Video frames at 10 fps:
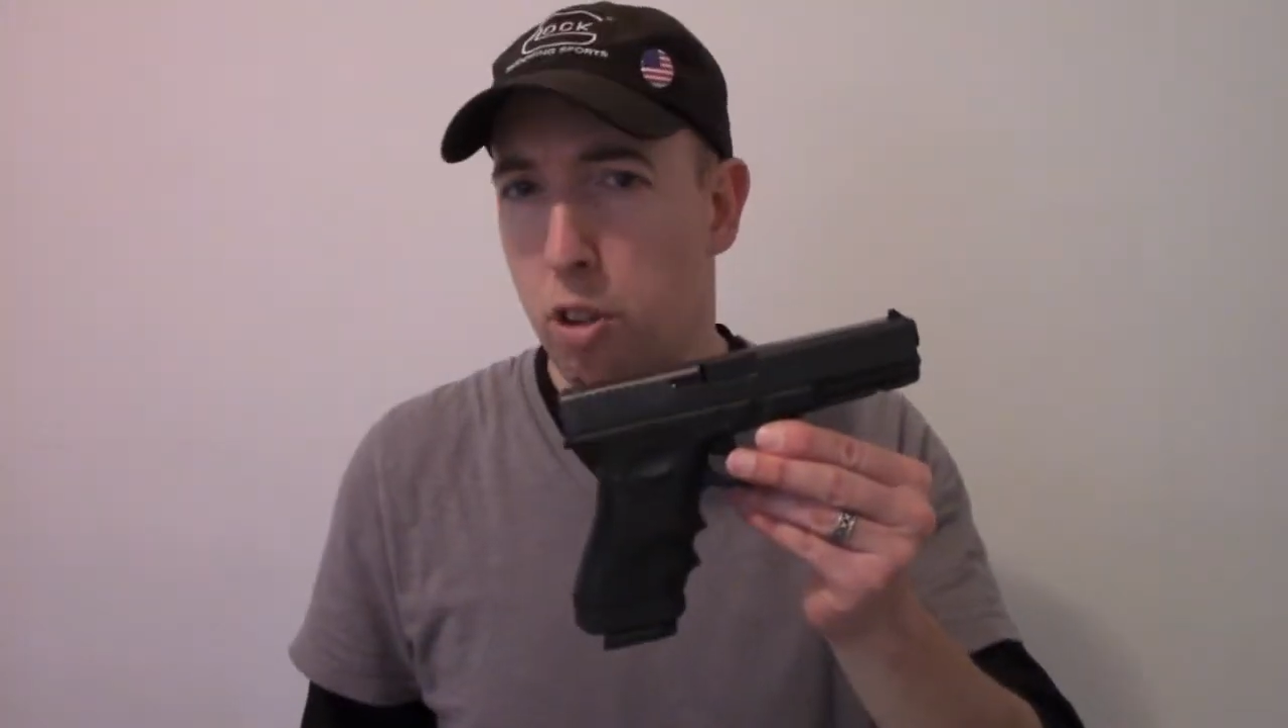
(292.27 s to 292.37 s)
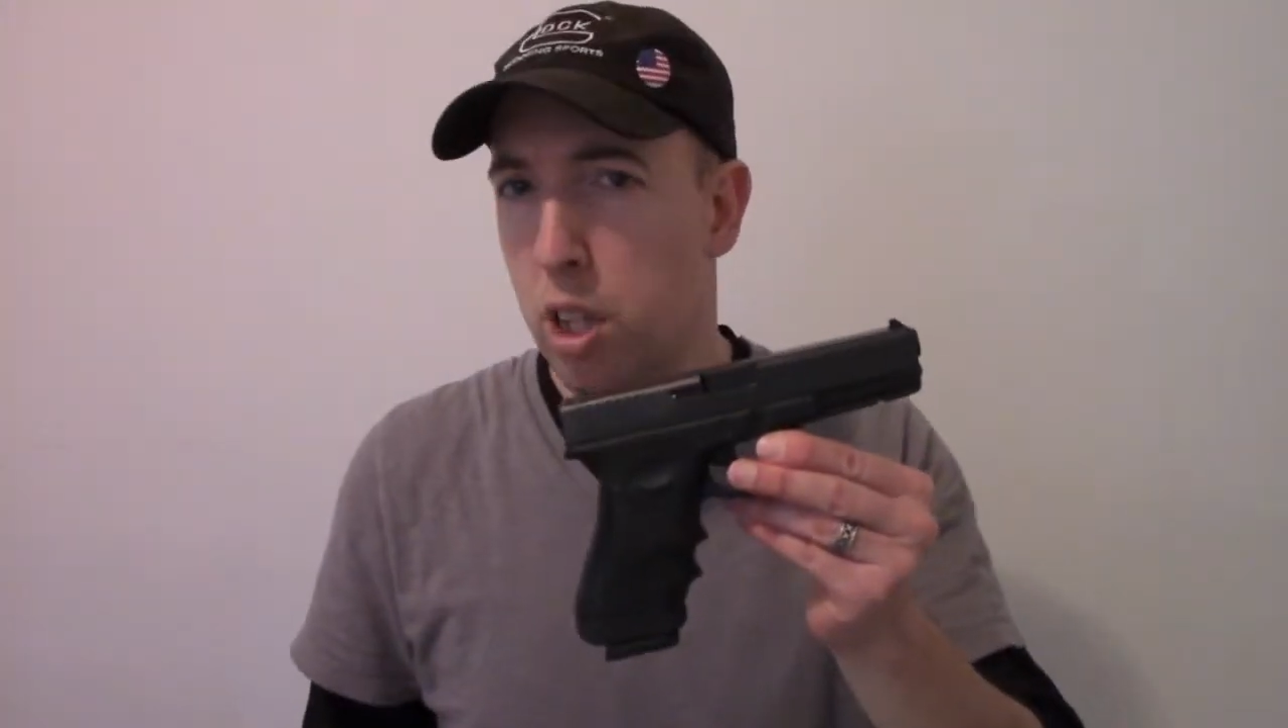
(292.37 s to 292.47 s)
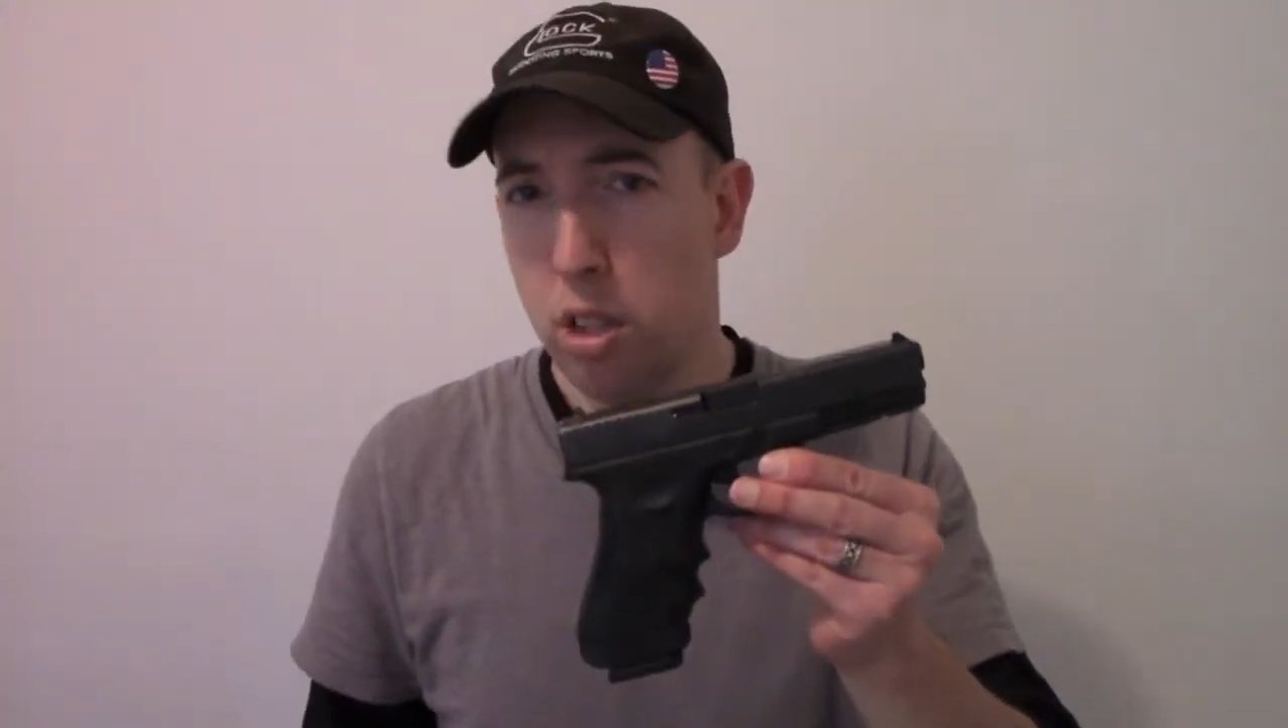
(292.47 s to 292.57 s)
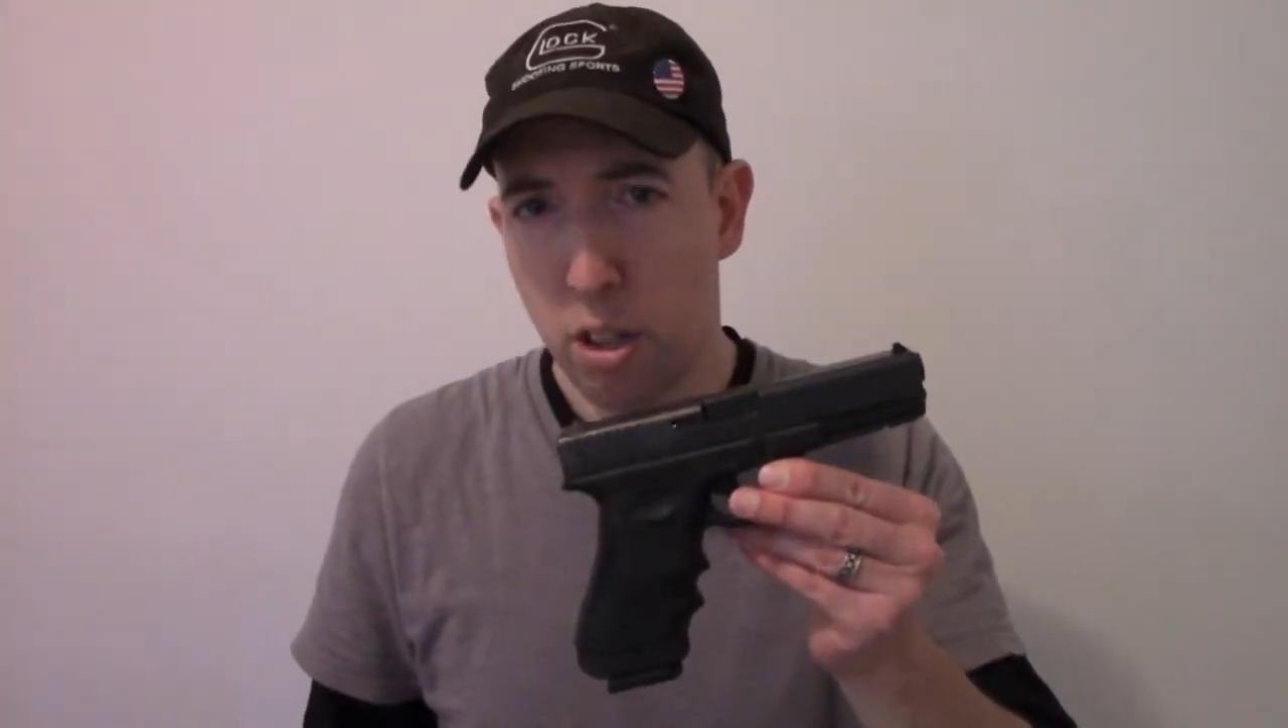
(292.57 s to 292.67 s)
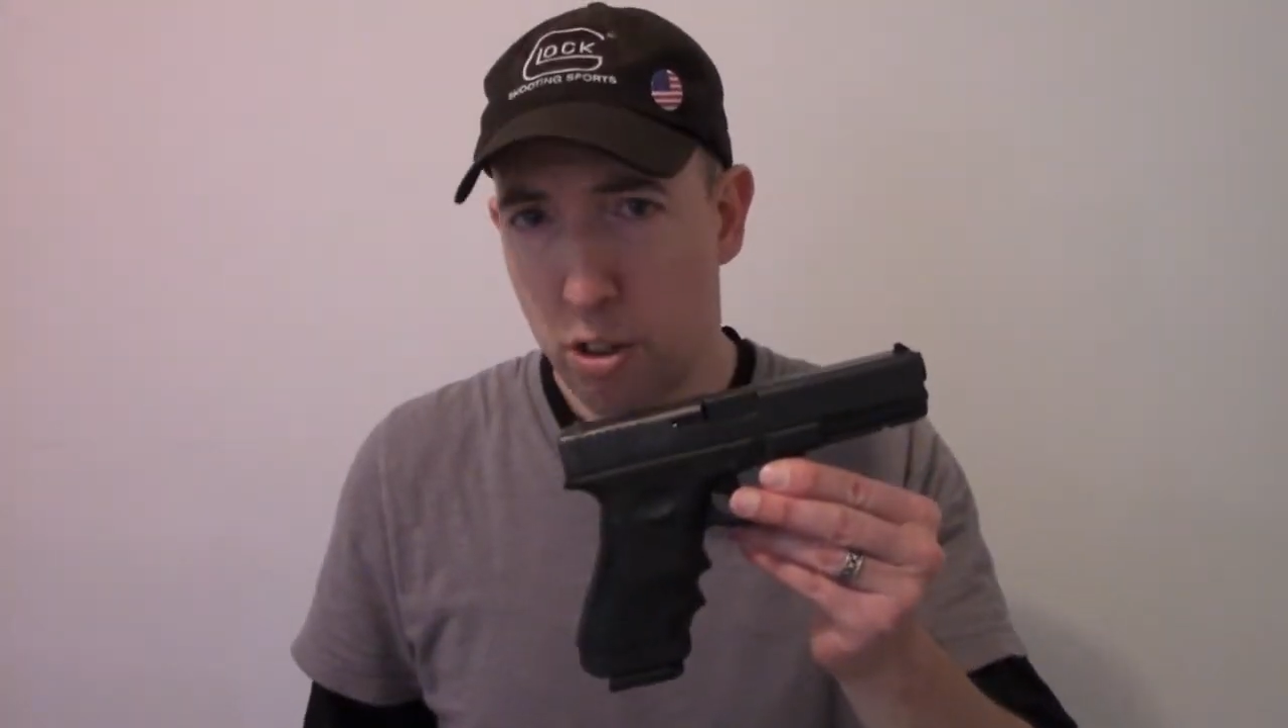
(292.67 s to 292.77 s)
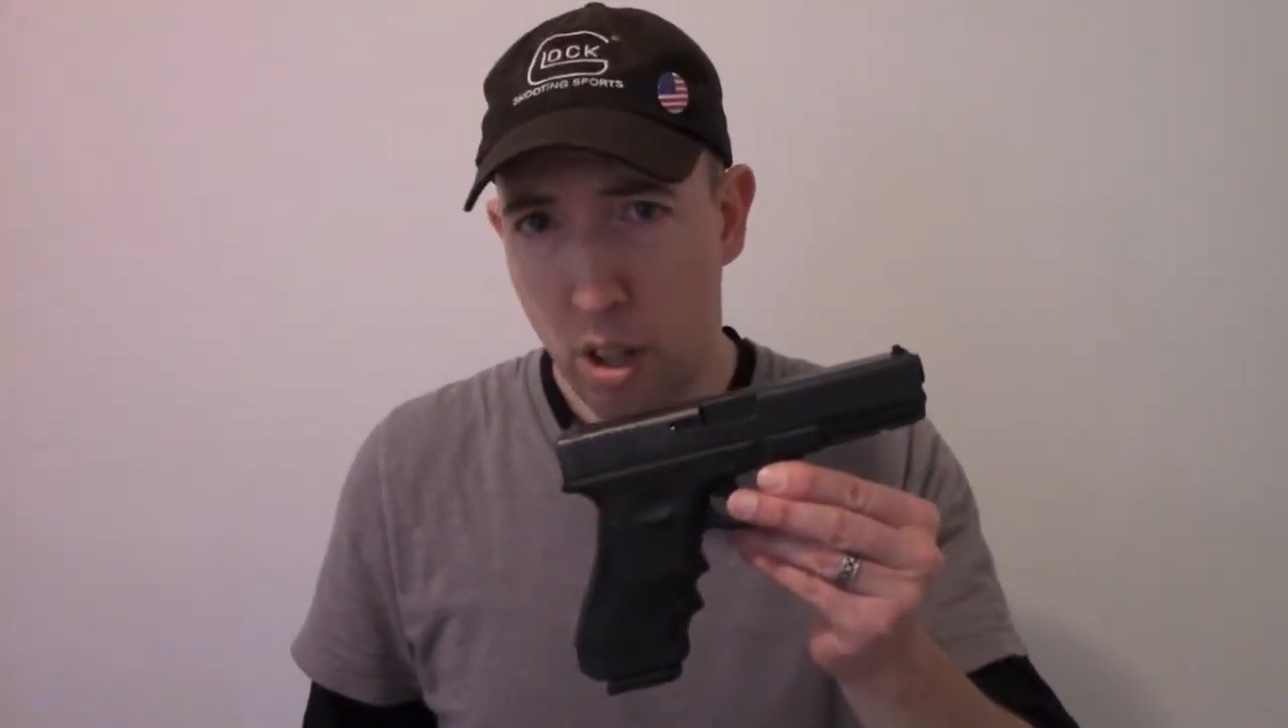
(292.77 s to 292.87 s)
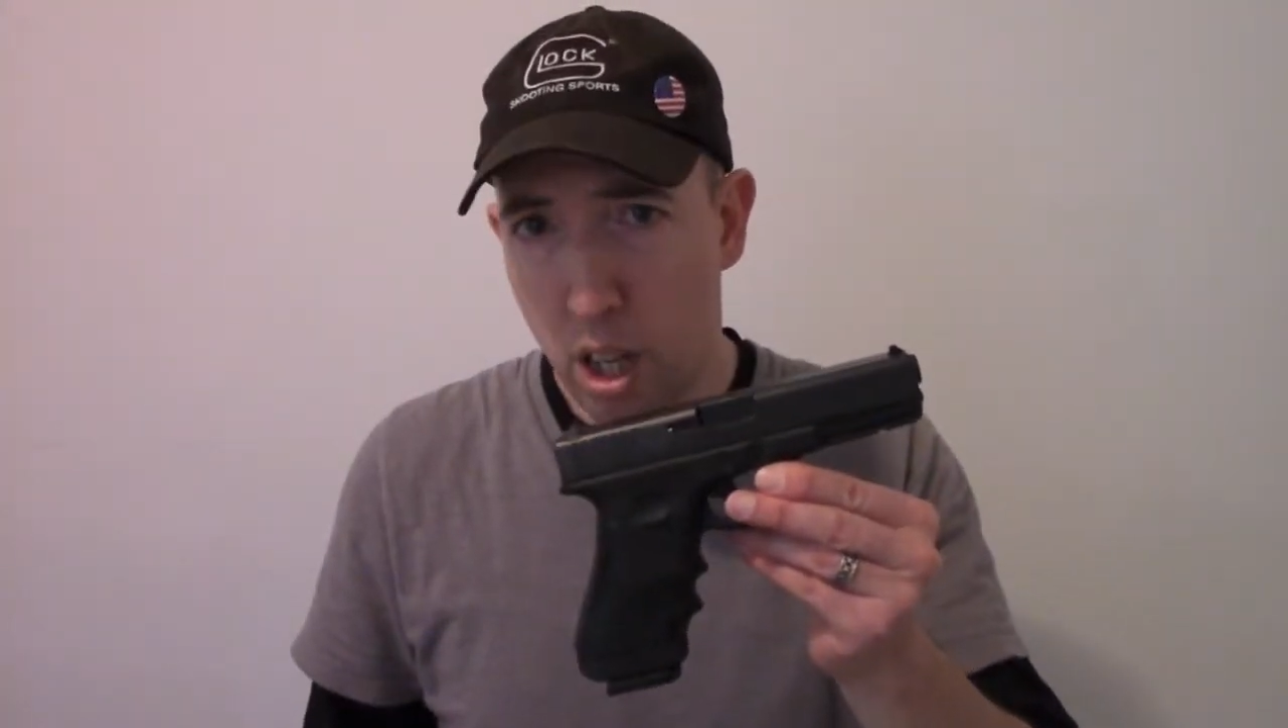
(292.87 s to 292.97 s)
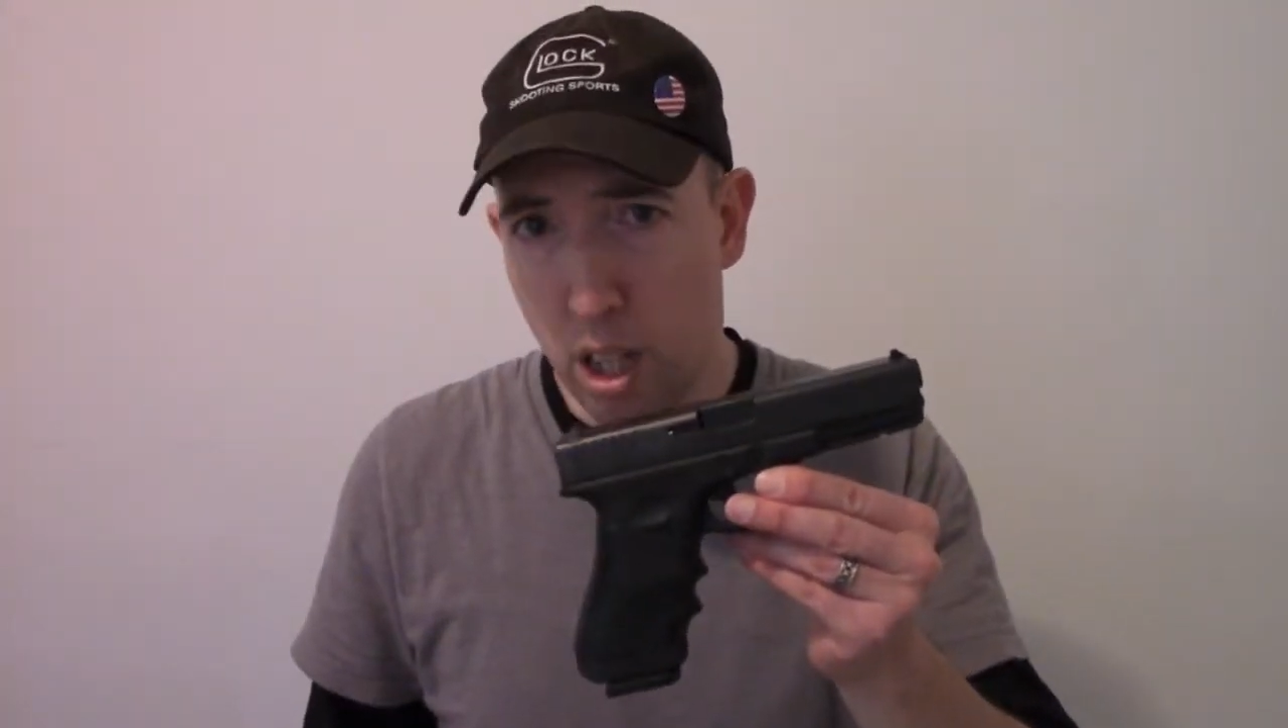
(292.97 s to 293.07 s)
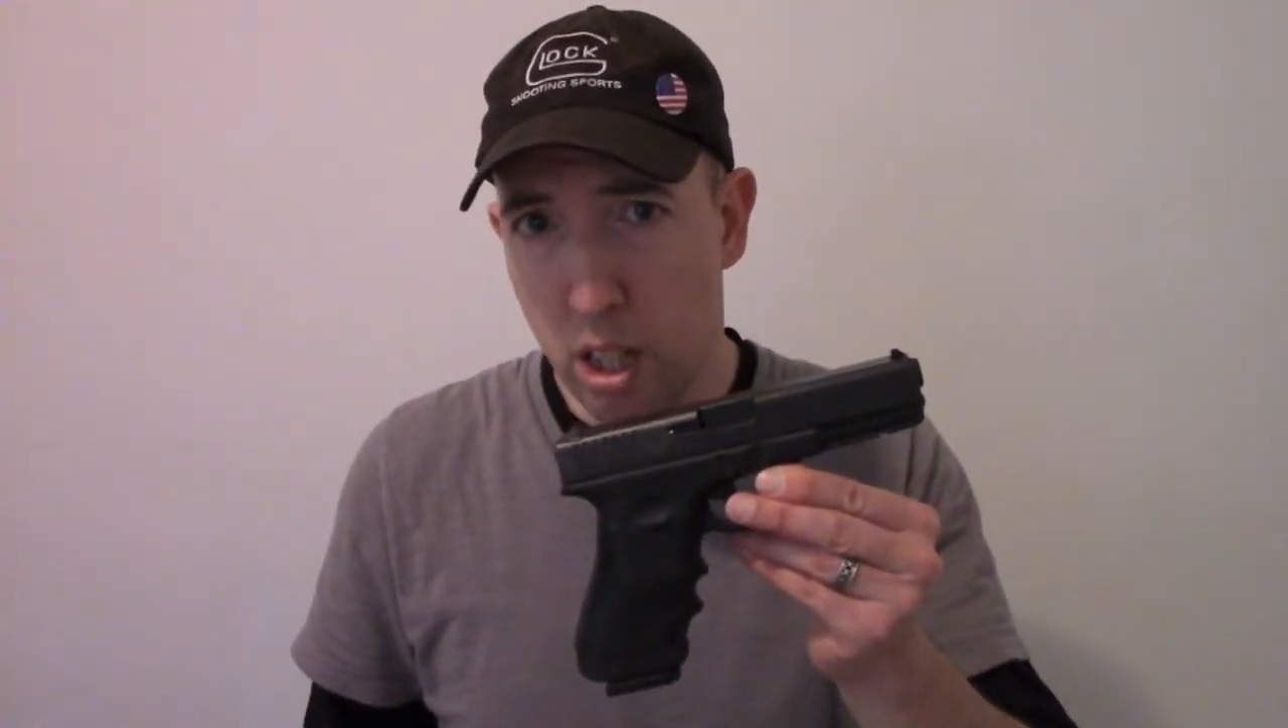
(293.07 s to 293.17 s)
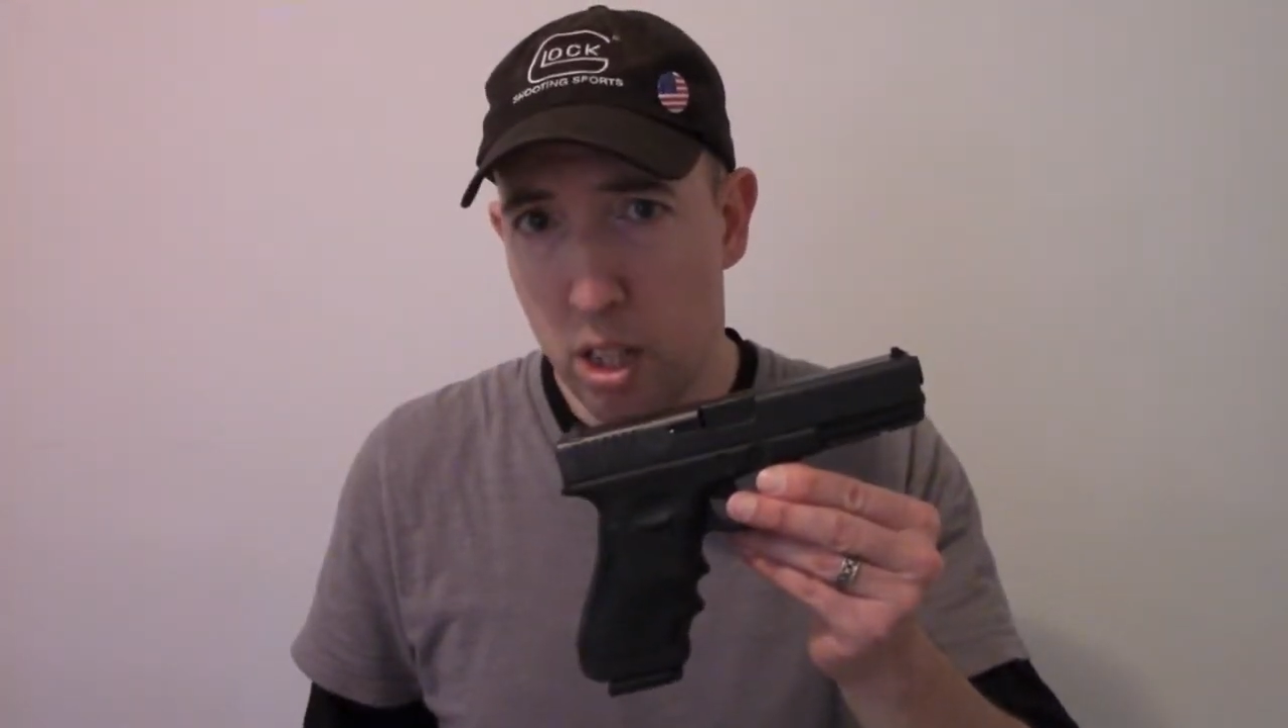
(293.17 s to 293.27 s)
cleared this
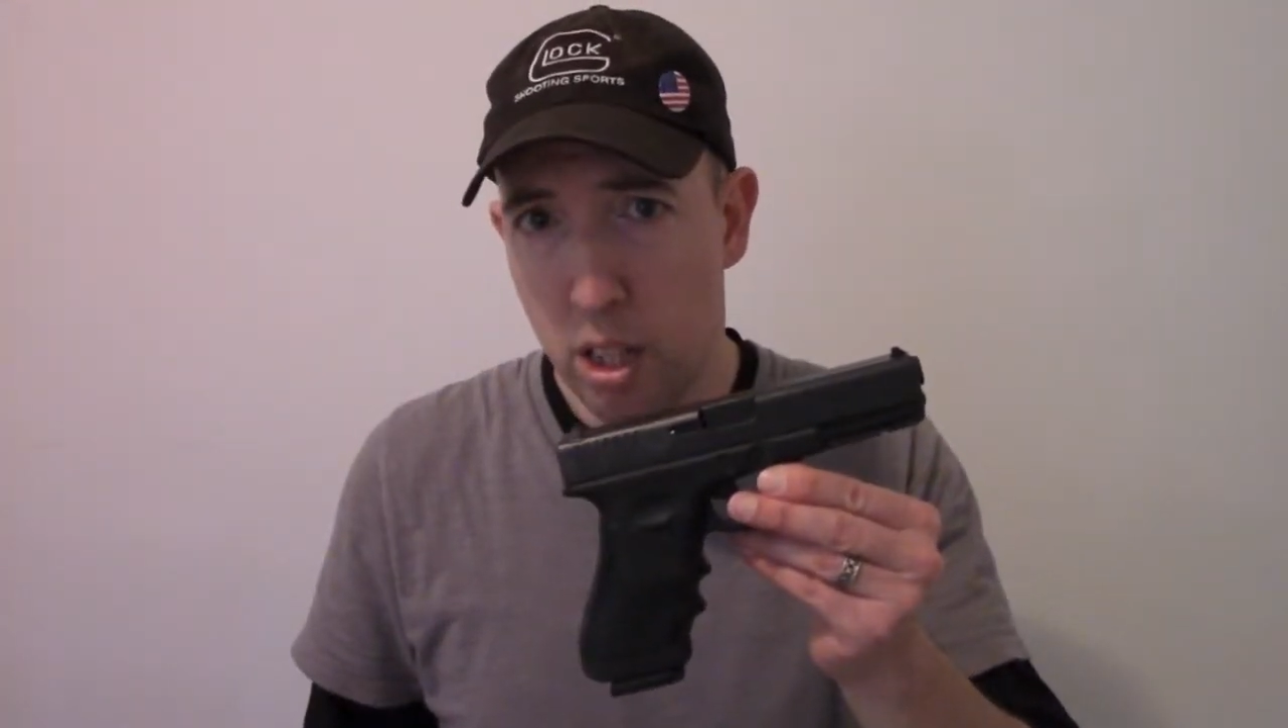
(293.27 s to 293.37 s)
gun,